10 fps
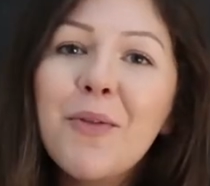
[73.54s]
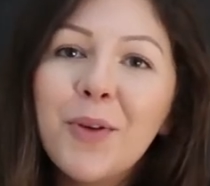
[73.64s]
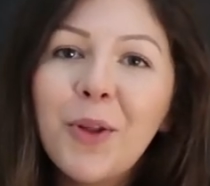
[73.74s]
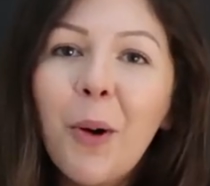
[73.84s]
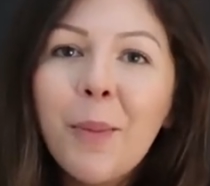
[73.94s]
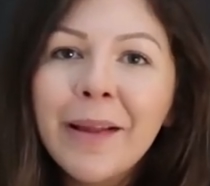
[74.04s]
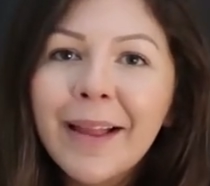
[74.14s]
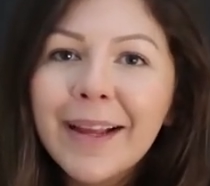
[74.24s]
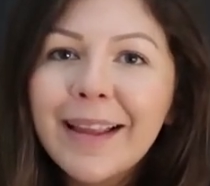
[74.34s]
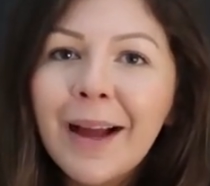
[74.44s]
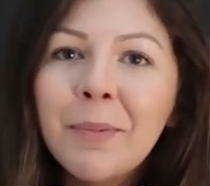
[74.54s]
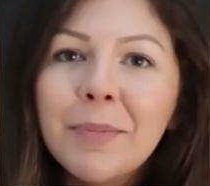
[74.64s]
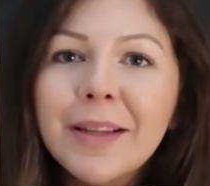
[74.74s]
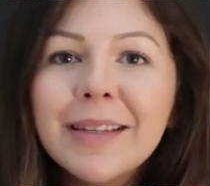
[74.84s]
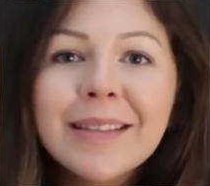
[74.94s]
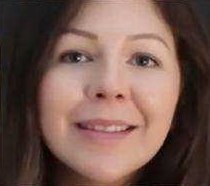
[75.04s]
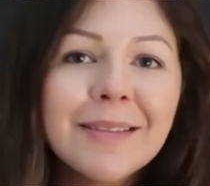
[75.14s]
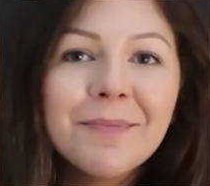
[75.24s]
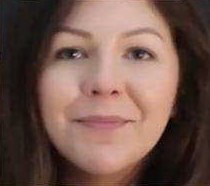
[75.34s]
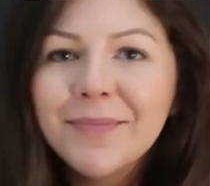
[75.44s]
if you know men like that
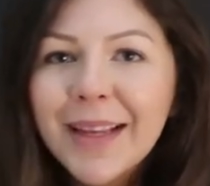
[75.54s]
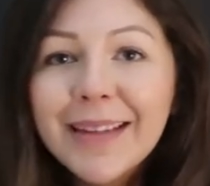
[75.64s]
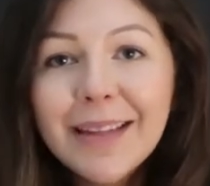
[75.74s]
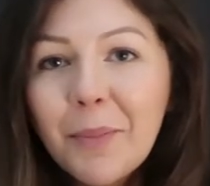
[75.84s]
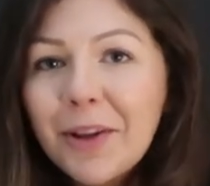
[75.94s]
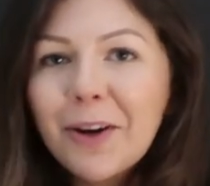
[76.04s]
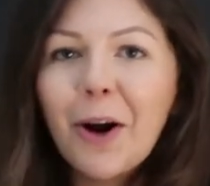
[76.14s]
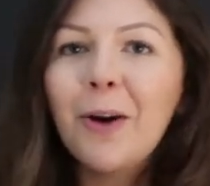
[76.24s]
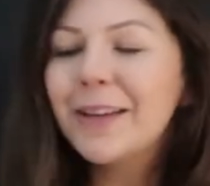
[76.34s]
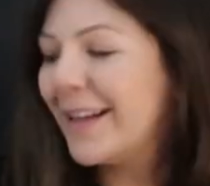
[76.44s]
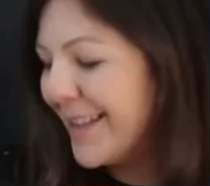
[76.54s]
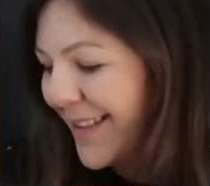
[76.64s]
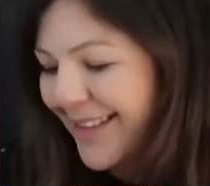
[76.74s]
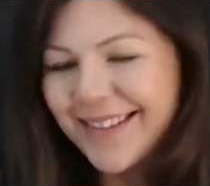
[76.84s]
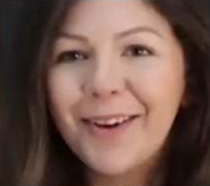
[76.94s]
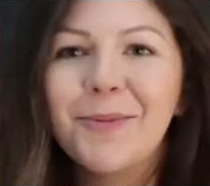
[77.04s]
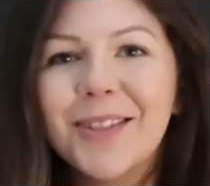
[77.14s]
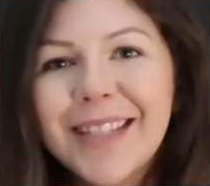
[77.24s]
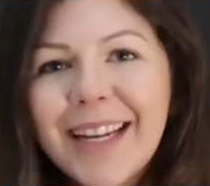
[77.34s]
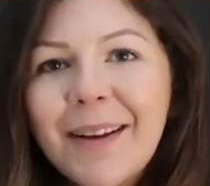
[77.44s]
please send me their contacts no i'm
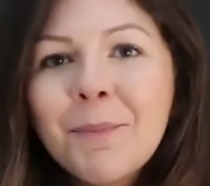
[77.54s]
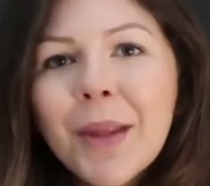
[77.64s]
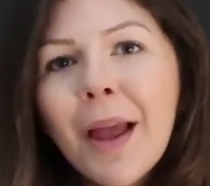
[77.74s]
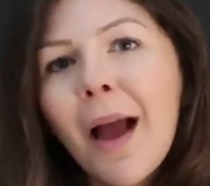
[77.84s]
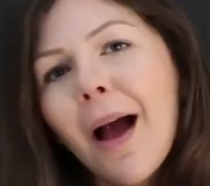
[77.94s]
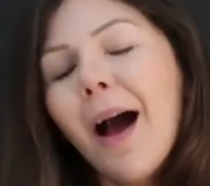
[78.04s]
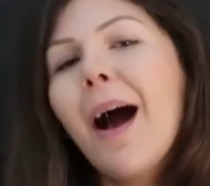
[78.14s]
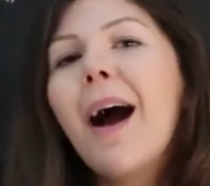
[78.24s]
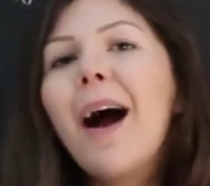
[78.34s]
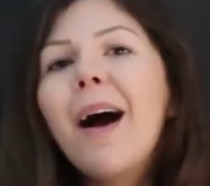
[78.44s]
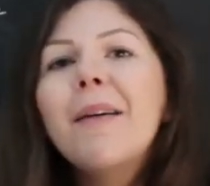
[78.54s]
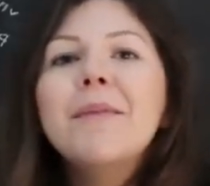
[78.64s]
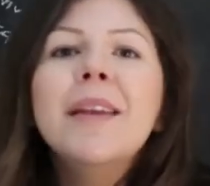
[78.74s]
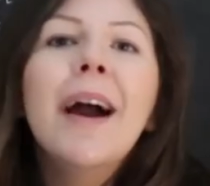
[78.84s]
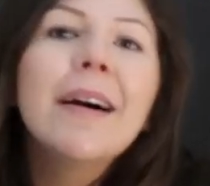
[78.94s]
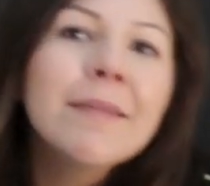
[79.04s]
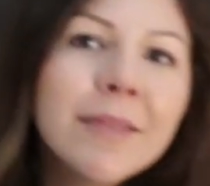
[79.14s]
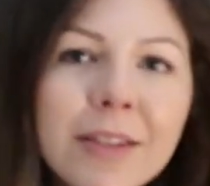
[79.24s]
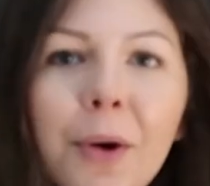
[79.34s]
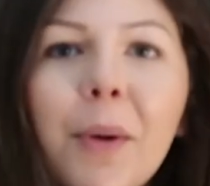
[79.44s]
just kidding um, yeah
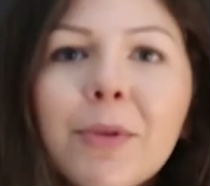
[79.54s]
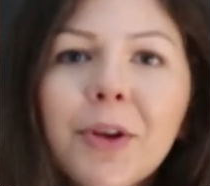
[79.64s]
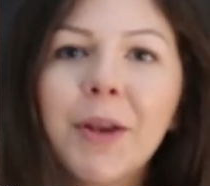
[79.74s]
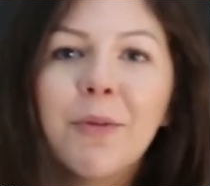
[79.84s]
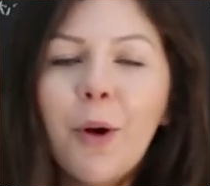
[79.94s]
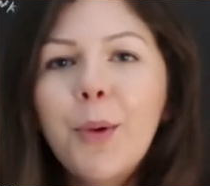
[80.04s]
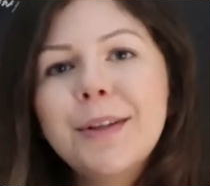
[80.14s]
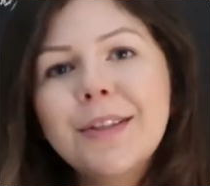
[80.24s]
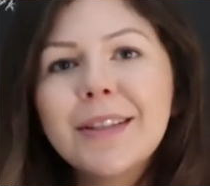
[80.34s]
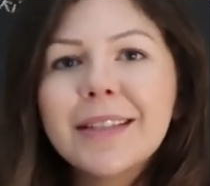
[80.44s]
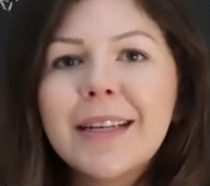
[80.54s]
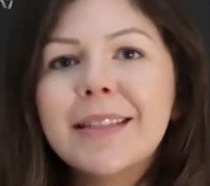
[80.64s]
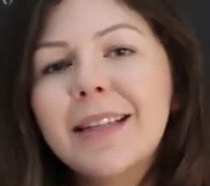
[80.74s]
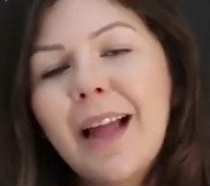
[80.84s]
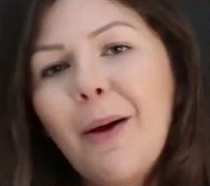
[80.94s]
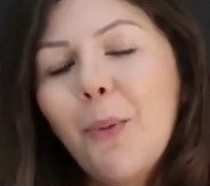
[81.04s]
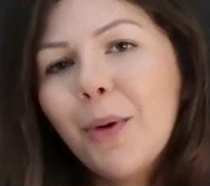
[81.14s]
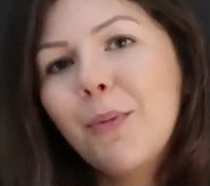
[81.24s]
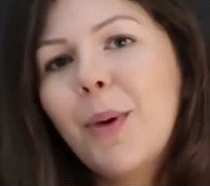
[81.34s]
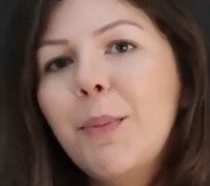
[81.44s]
so i'm looking forward to discussing that
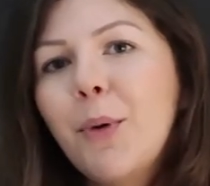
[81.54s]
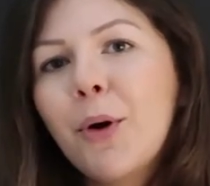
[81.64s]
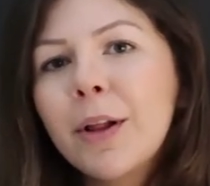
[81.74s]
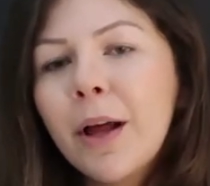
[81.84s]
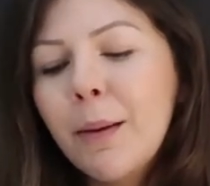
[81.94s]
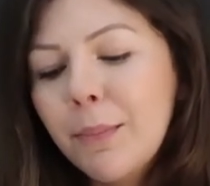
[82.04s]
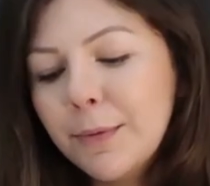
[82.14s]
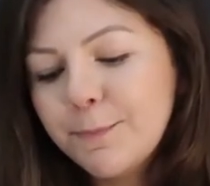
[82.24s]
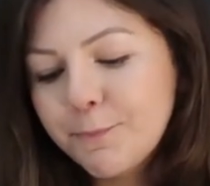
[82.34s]
with my book club